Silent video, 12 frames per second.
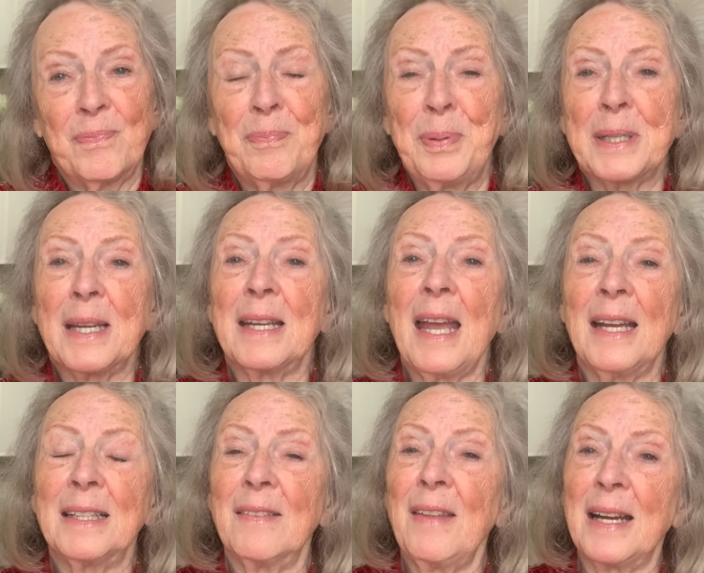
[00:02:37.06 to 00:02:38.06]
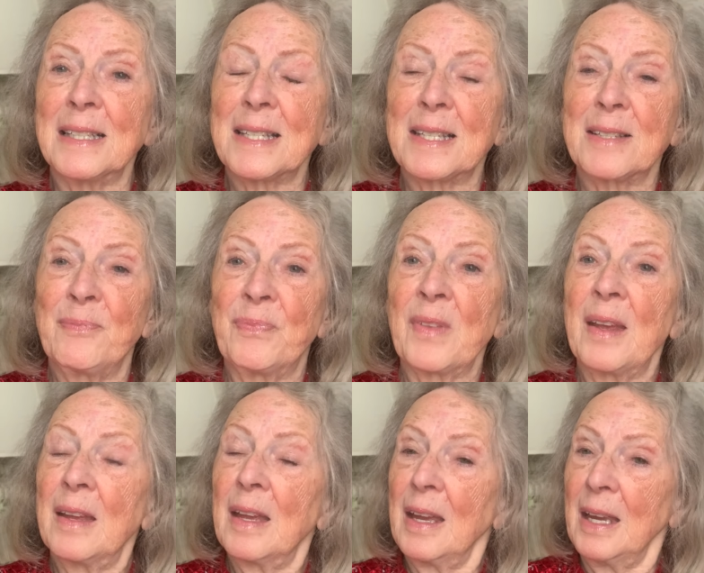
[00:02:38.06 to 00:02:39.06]
But again, that's
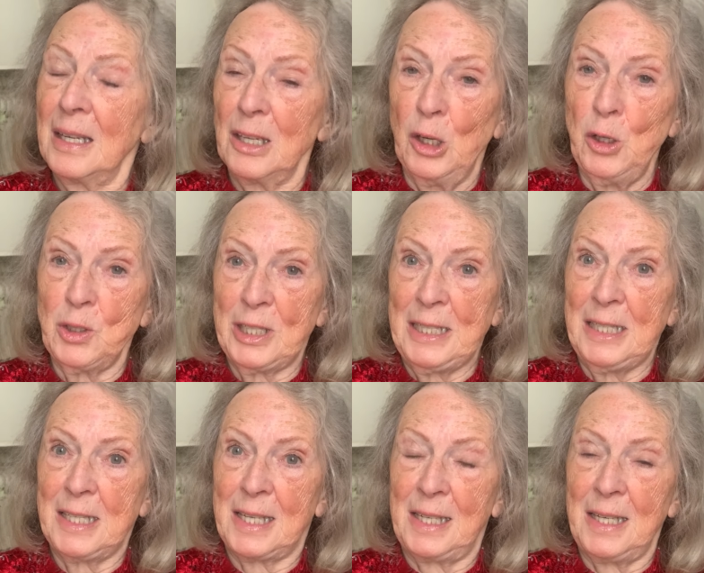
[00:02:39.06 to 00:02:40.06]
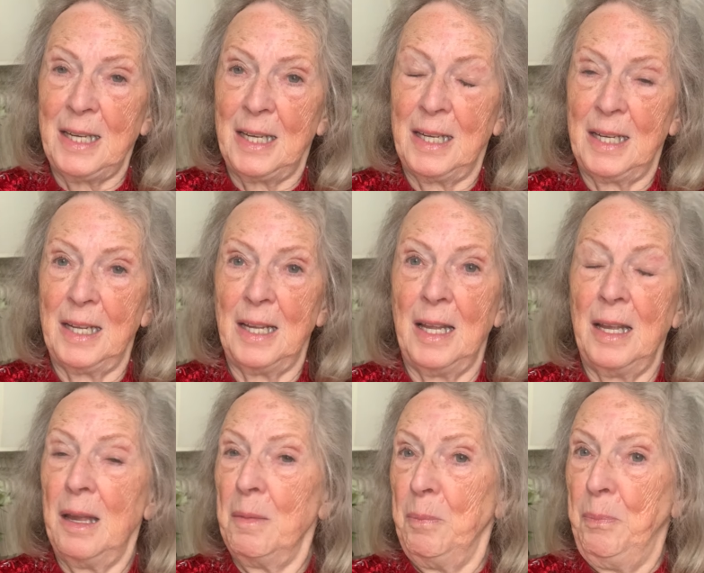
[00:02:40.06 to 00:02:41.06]
it looked easy,
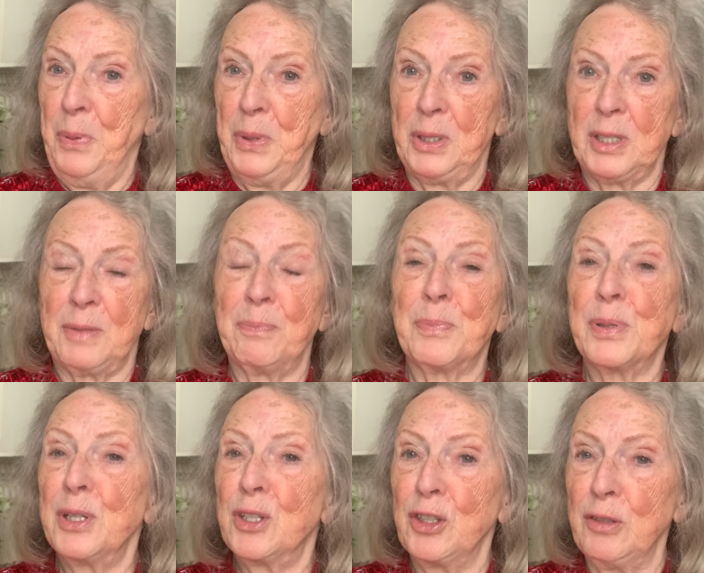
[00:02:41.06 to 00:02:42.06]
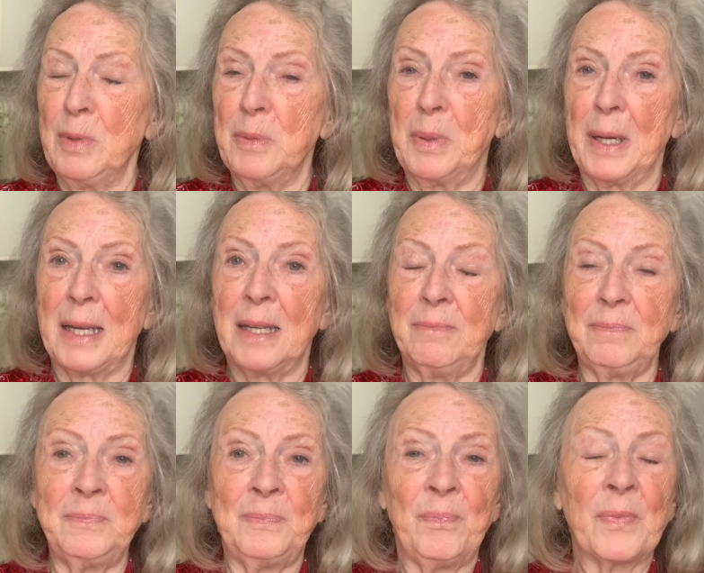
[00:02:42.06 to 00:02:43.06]
but presumably
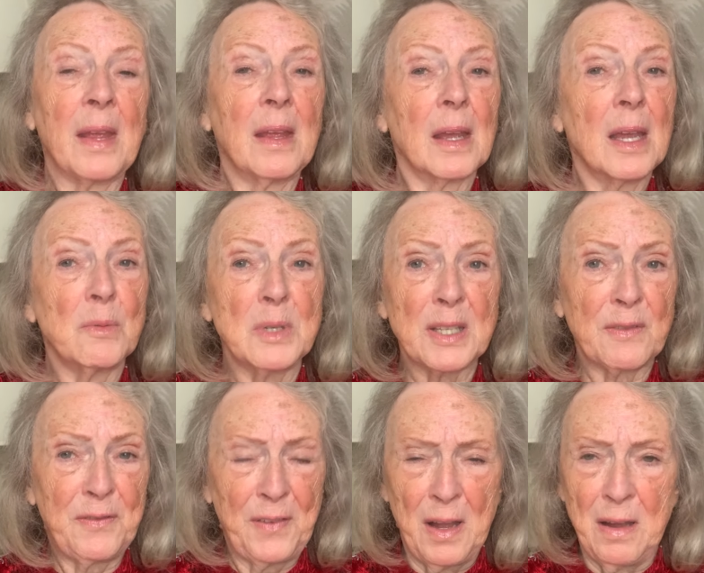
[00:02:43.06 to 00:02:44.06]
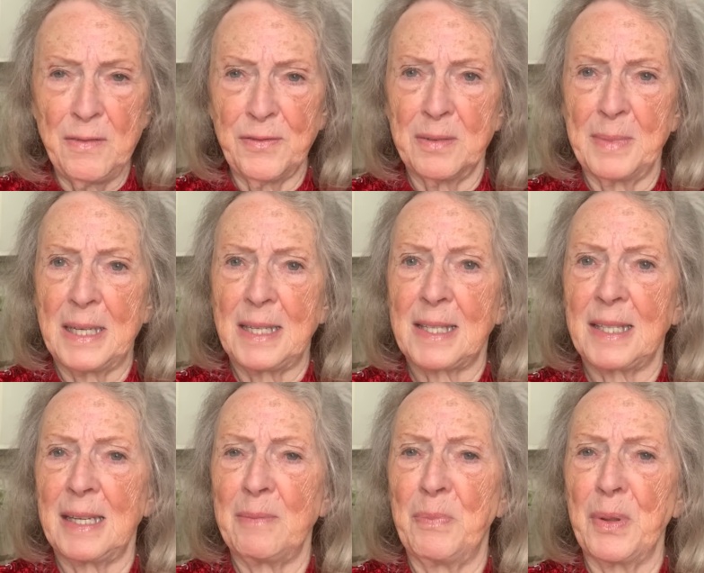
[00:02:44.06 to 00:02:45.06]
it was far from
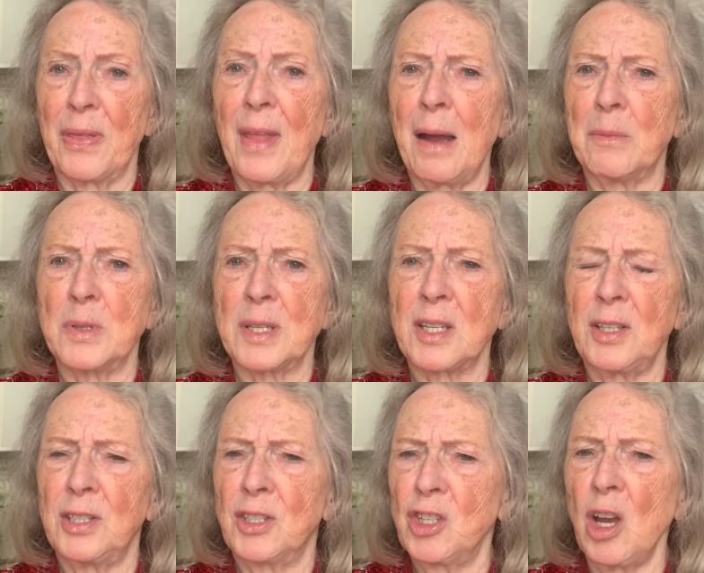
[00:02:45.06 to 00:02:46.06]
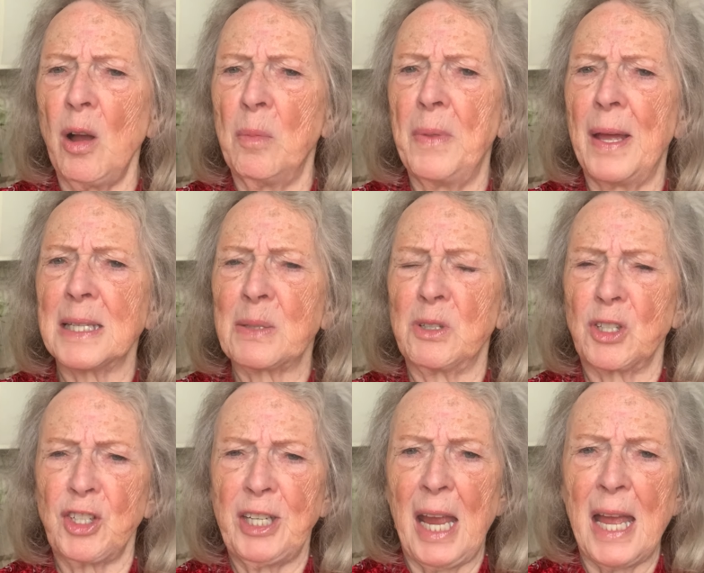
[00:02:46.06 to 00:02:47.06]
easy, but that was her job, that's what
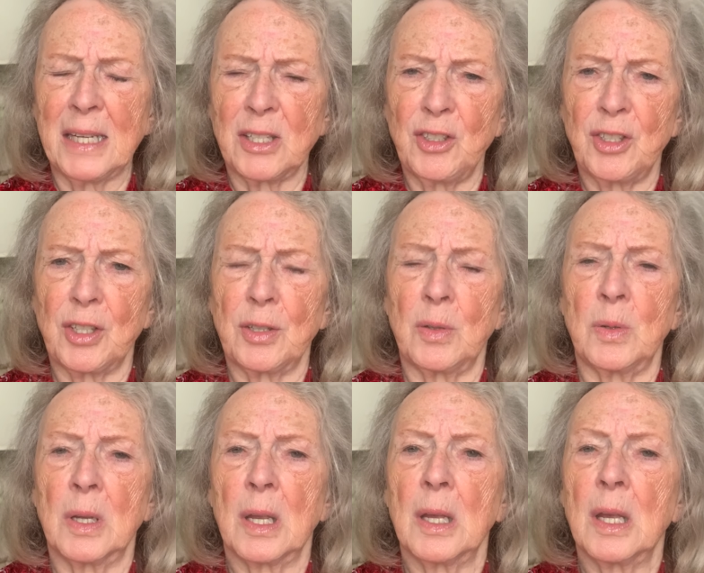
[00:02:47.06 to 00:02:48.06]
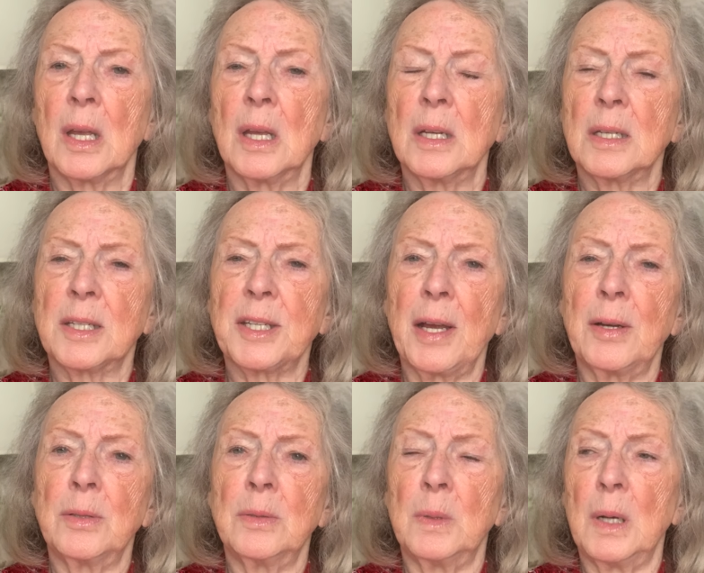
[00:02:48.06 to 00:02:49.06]
she had to do.
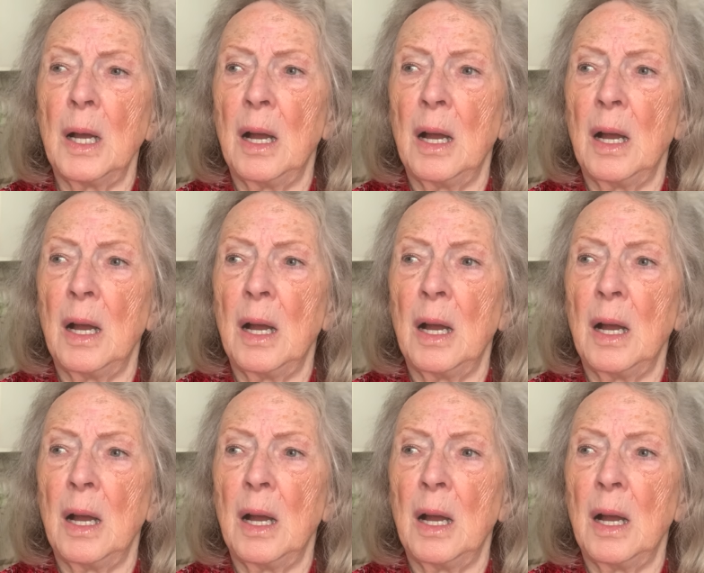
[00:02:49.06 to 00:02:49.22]
So